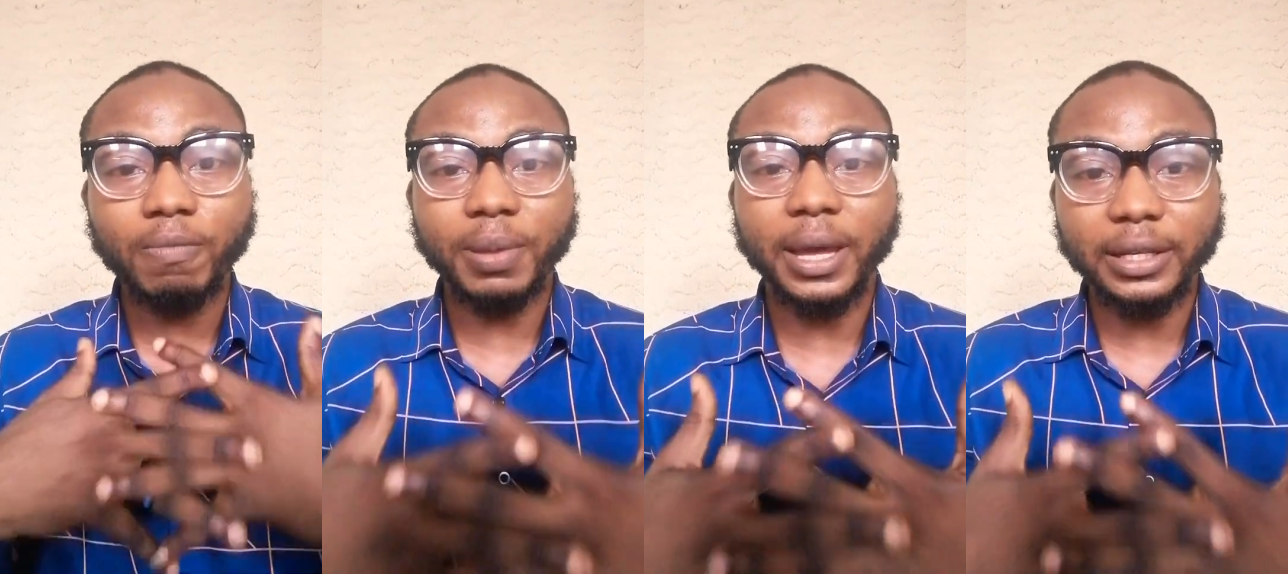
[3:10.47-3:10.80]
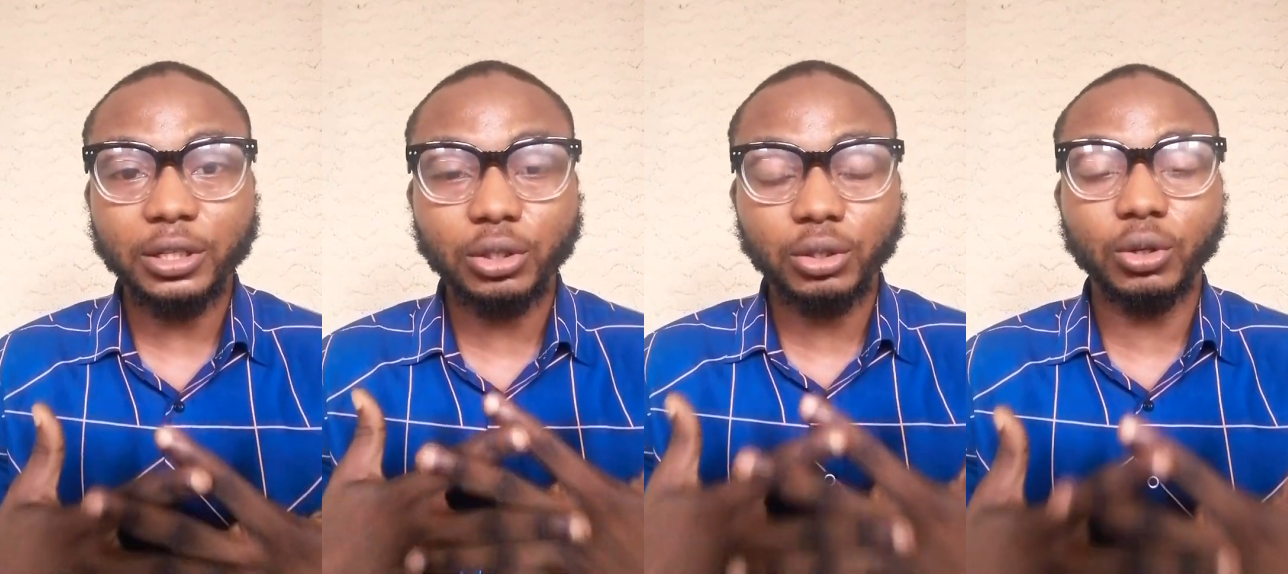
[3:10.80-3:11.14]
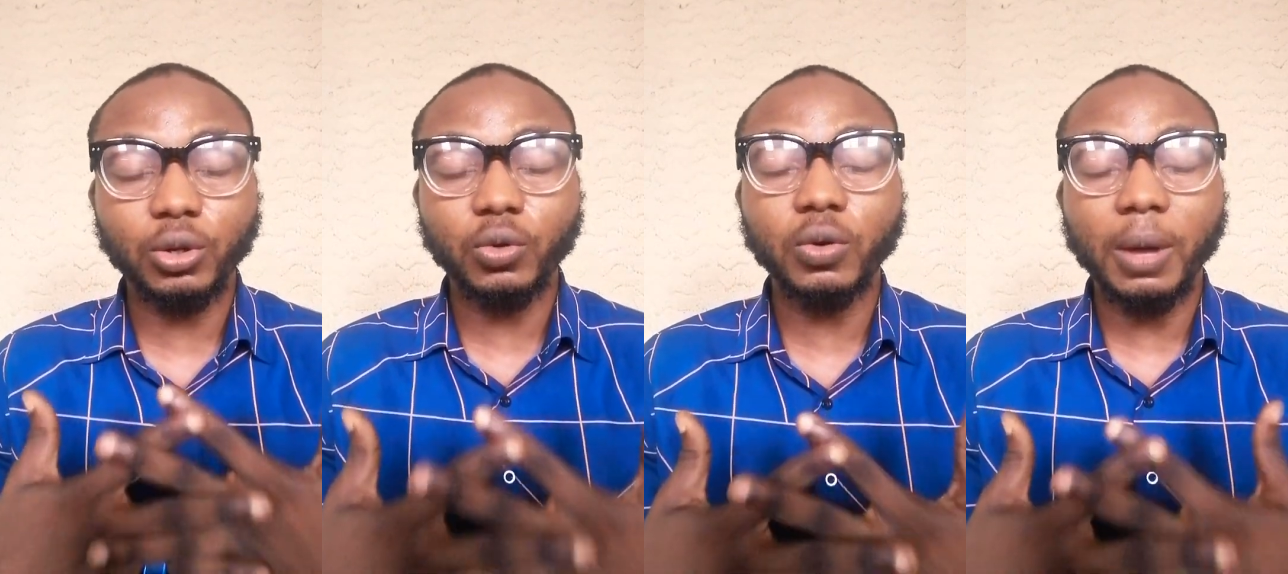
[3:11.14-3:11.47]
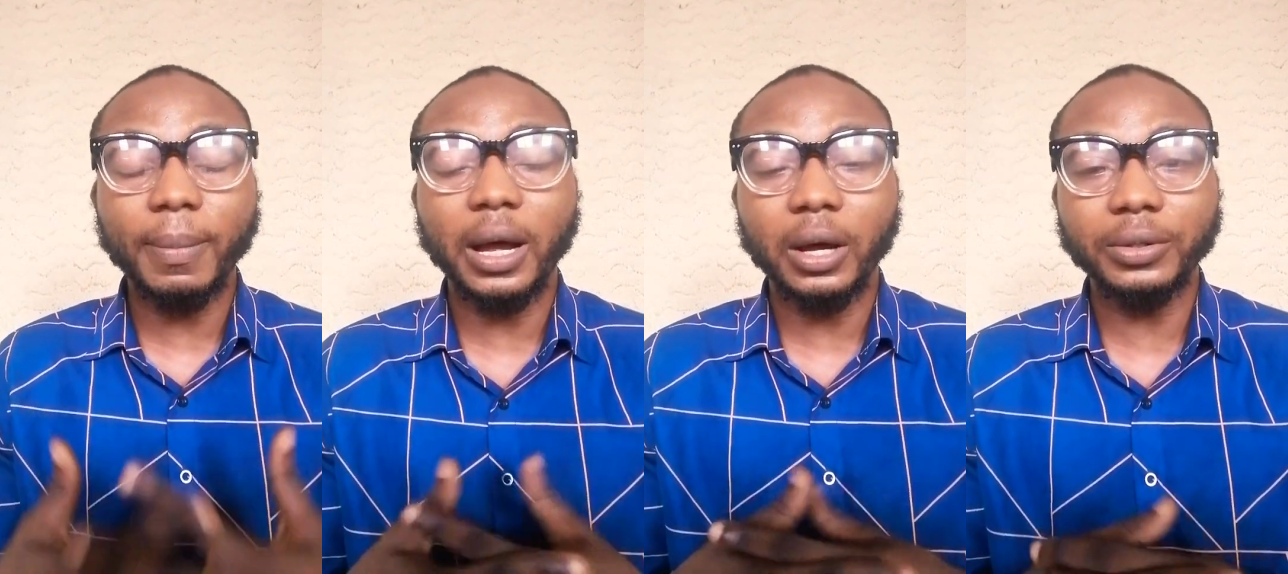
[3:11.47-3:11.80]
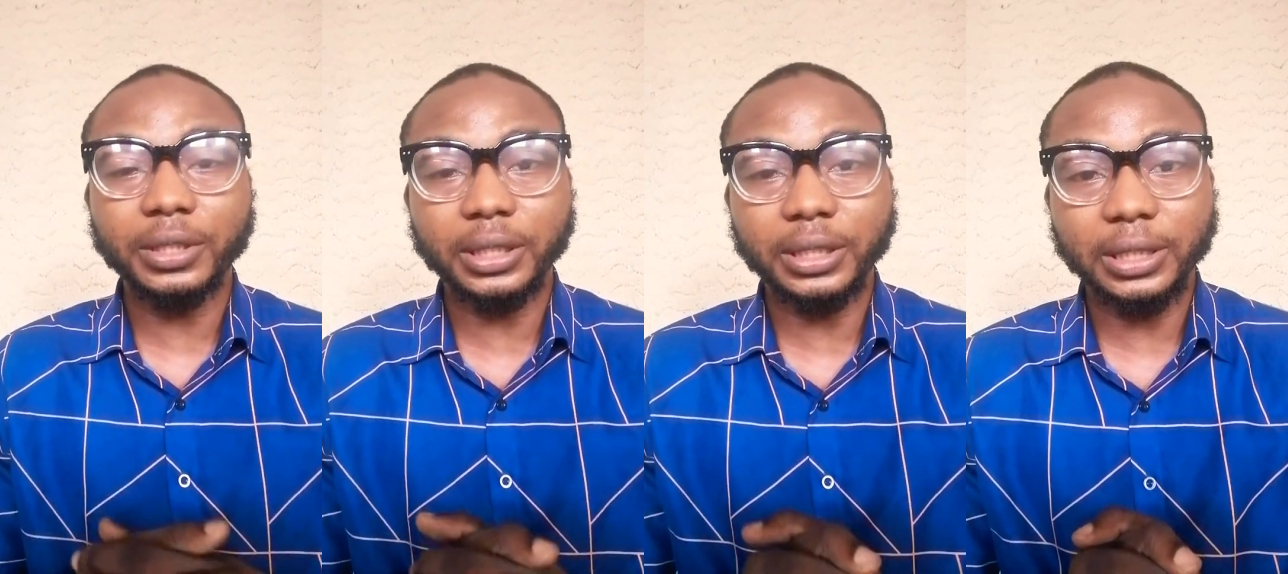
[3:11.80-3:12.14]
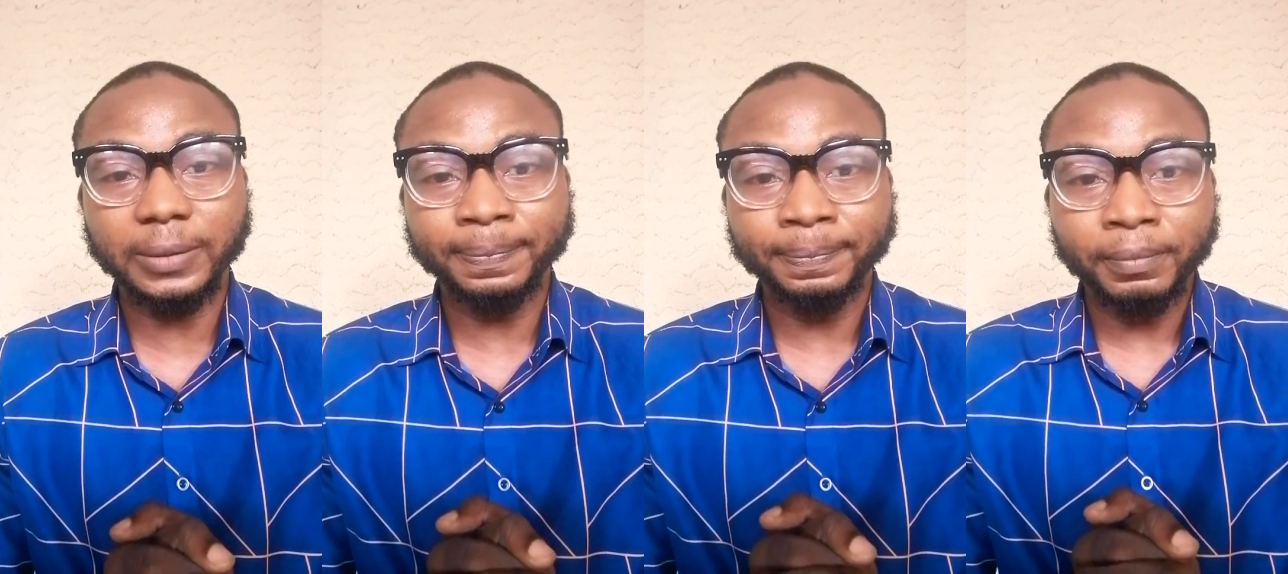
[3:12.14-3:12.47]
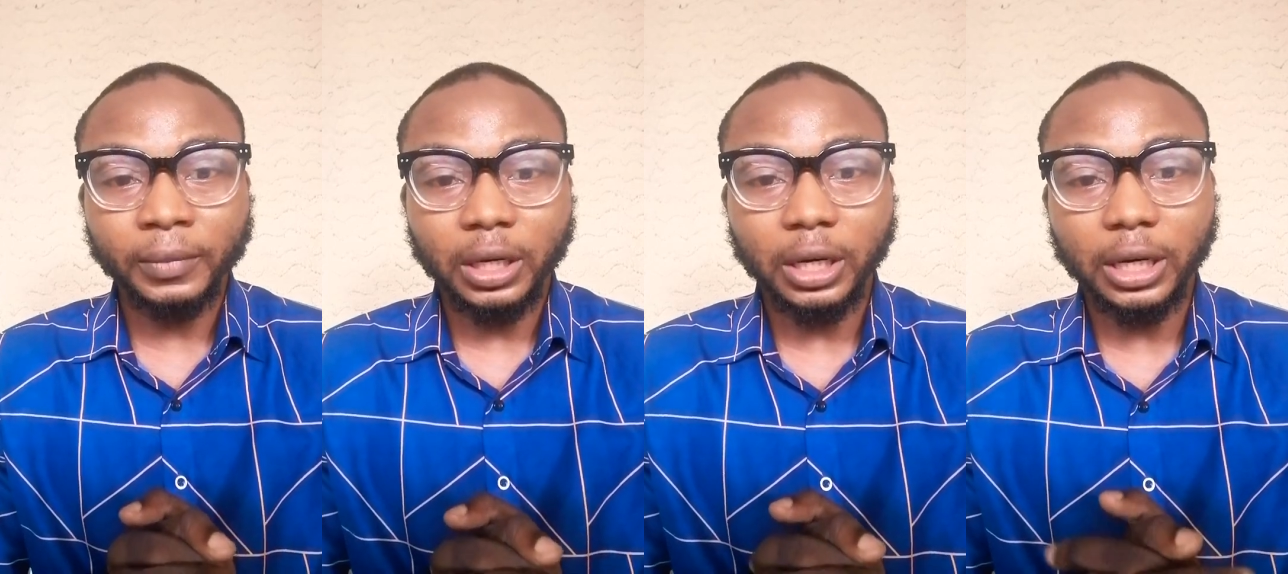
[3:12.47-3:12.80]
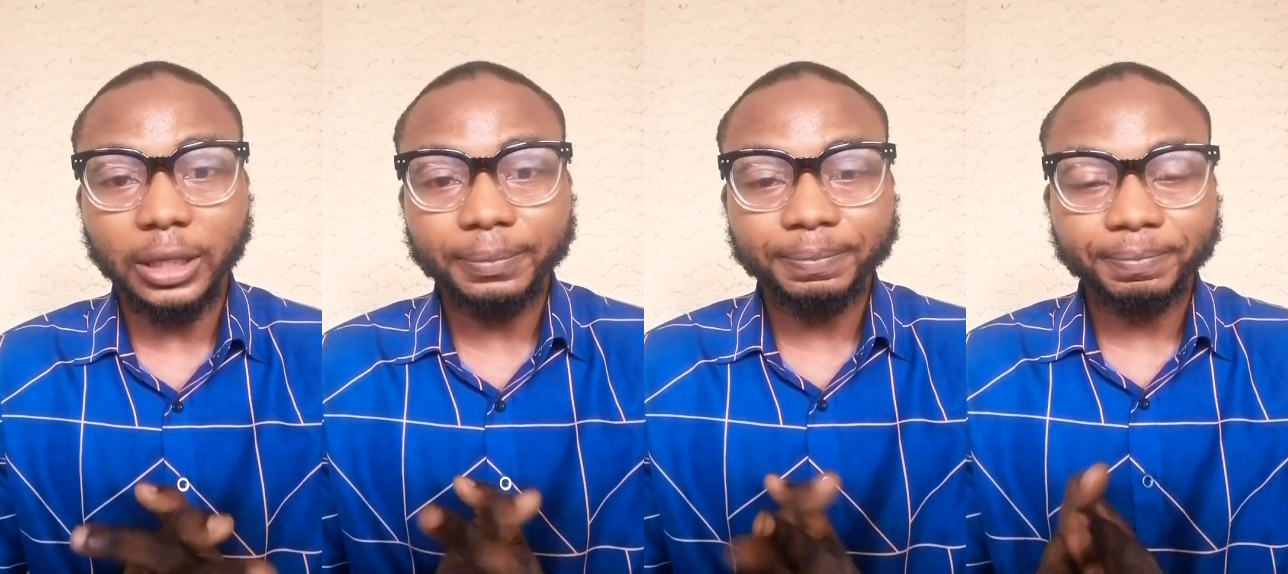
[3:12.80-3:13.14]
best to go about it. All right.